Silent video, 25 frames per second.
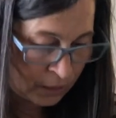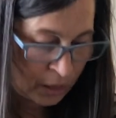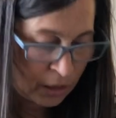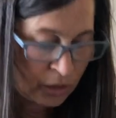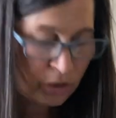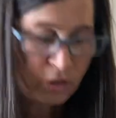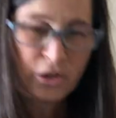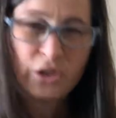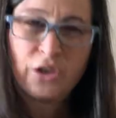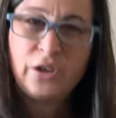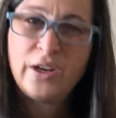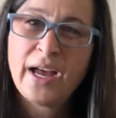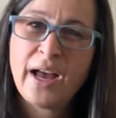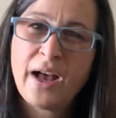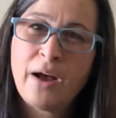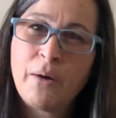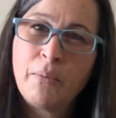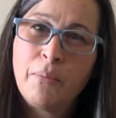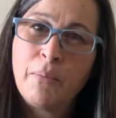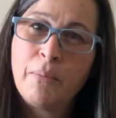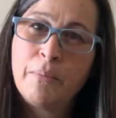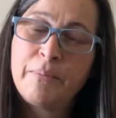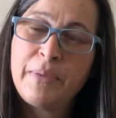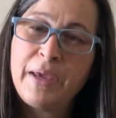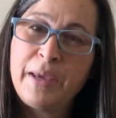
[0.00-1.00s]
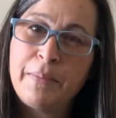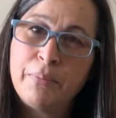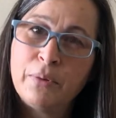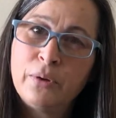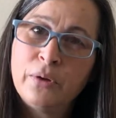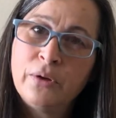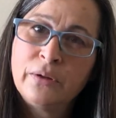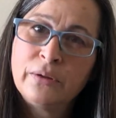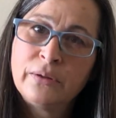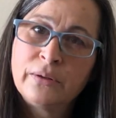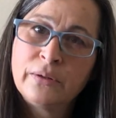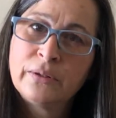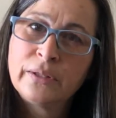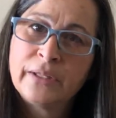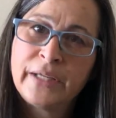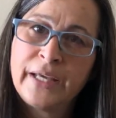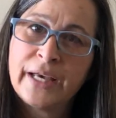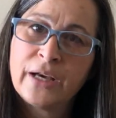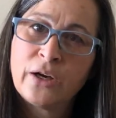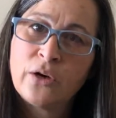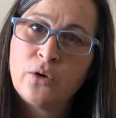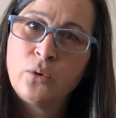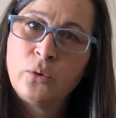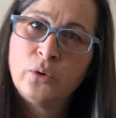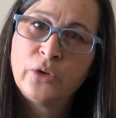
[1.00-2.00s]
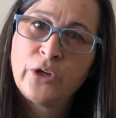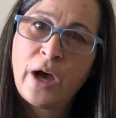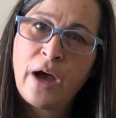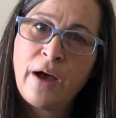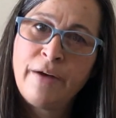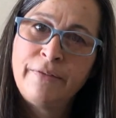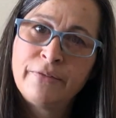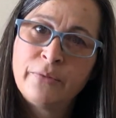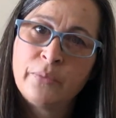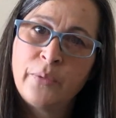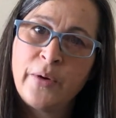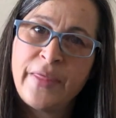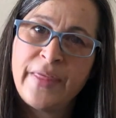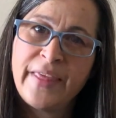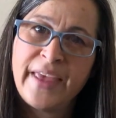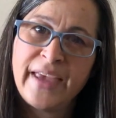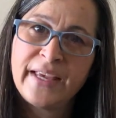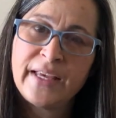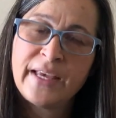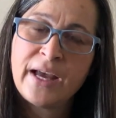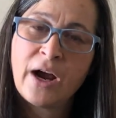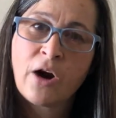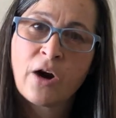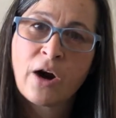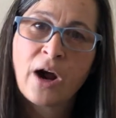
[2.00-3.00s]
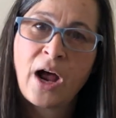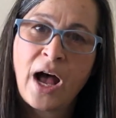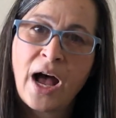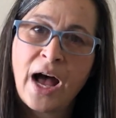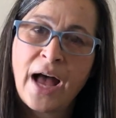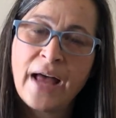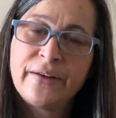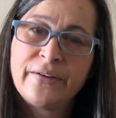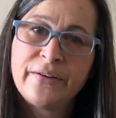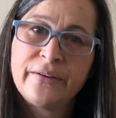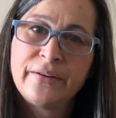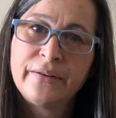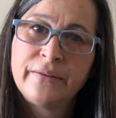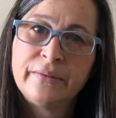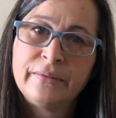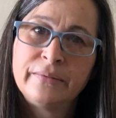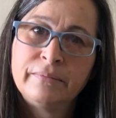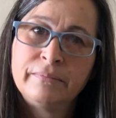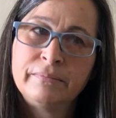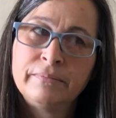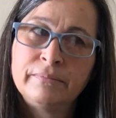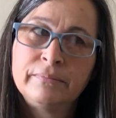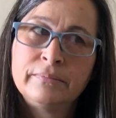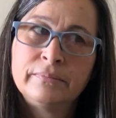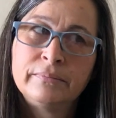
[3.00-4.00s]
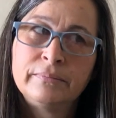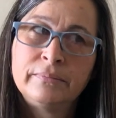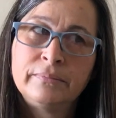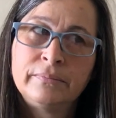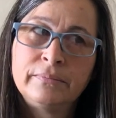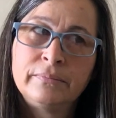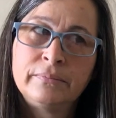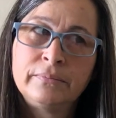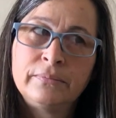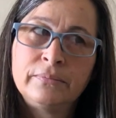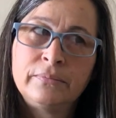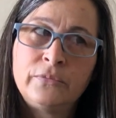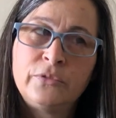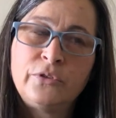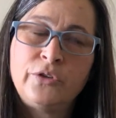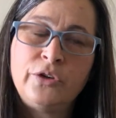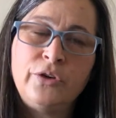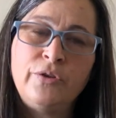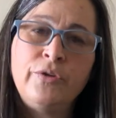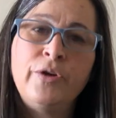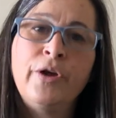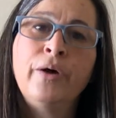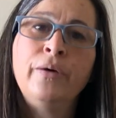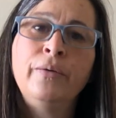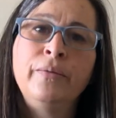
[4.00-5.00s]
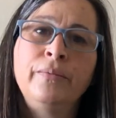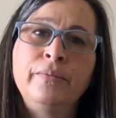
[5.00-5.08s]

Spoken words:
Do you know how people get cooled off when they are hot? Do you know?